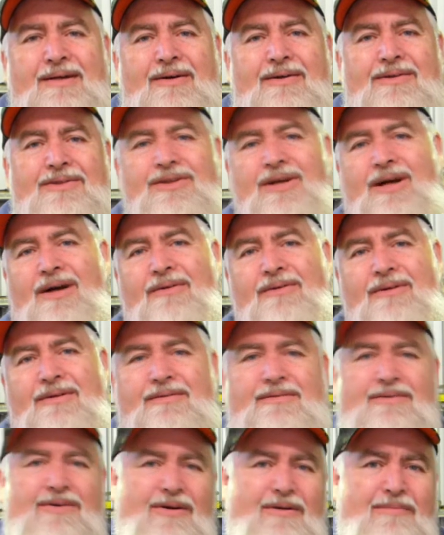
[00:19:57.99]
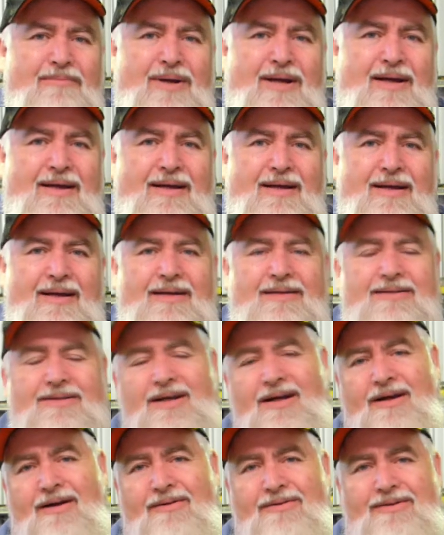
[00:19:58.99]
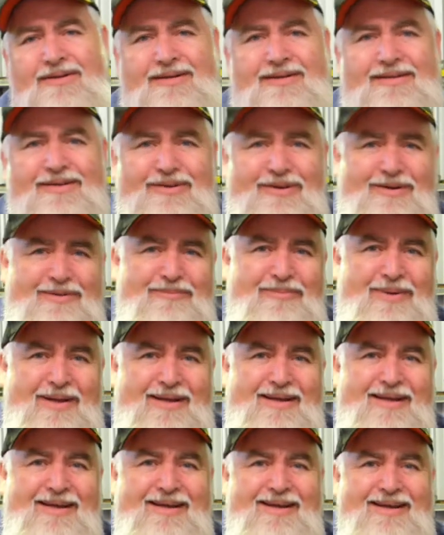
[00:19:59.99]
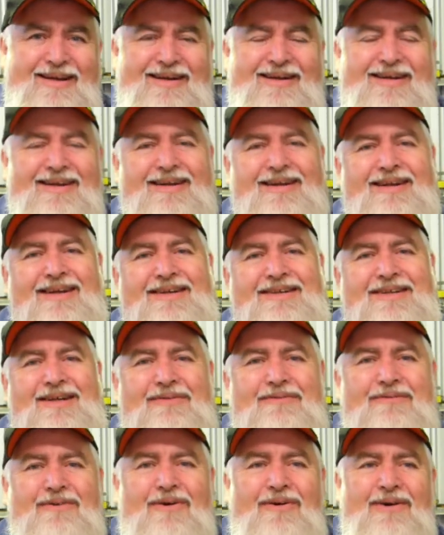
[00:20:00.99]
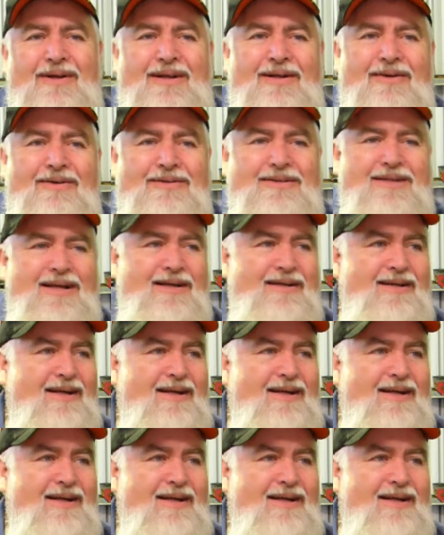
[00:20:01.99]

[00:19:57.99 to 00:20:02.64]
I'd sold it and got it back again, and sold it and got it back again. So finally on